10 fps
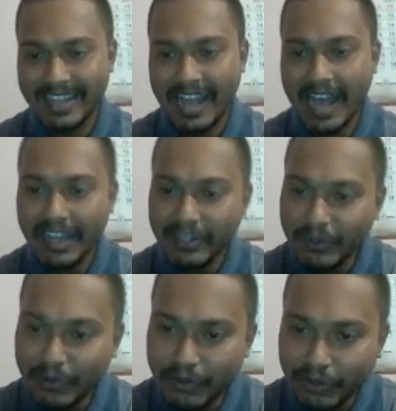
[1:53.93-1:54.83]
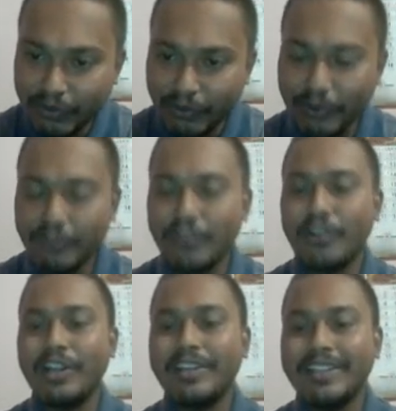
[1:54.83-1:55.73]
I know if you
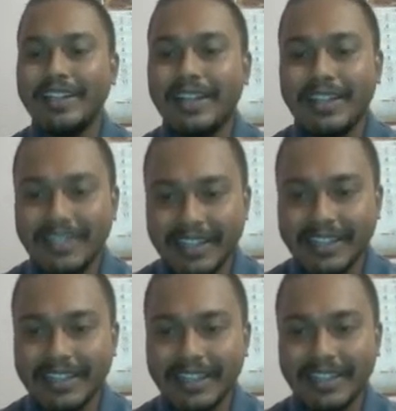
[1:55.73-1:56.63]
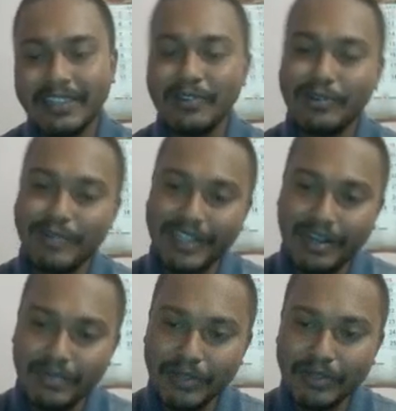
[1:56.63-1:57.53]
all are there thinking, you will be
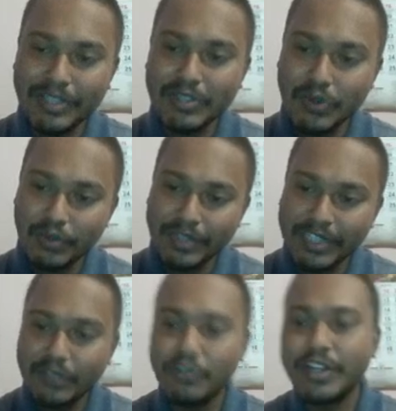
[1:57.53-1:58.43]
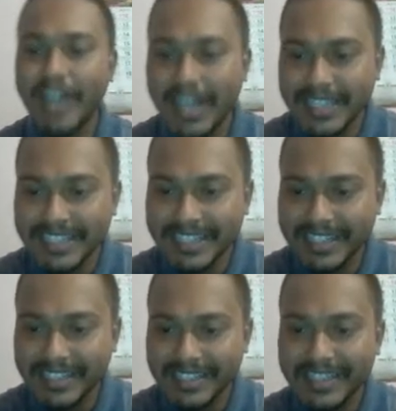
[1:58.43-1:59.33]
coming with so many different
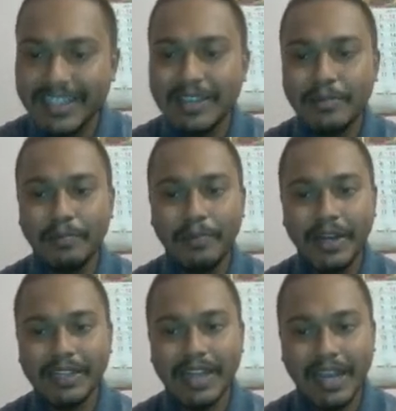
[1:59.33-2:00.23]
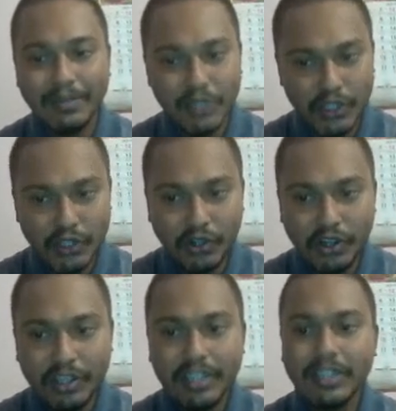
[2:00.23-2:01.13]
answers, but I'm
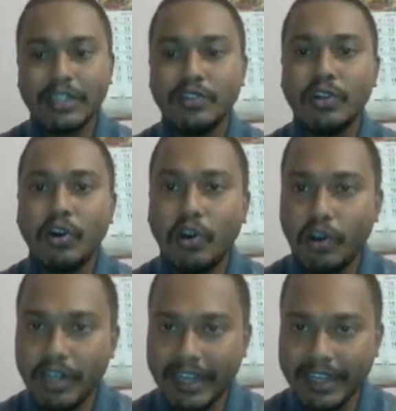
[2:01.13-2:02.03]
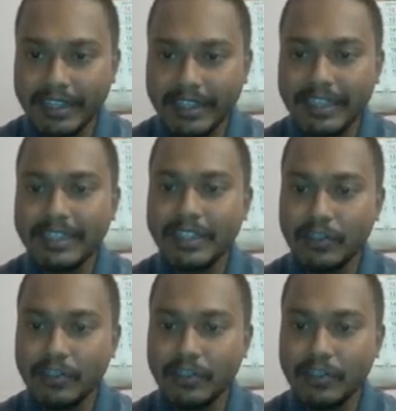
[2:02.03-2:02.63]
sure that you'll all agree that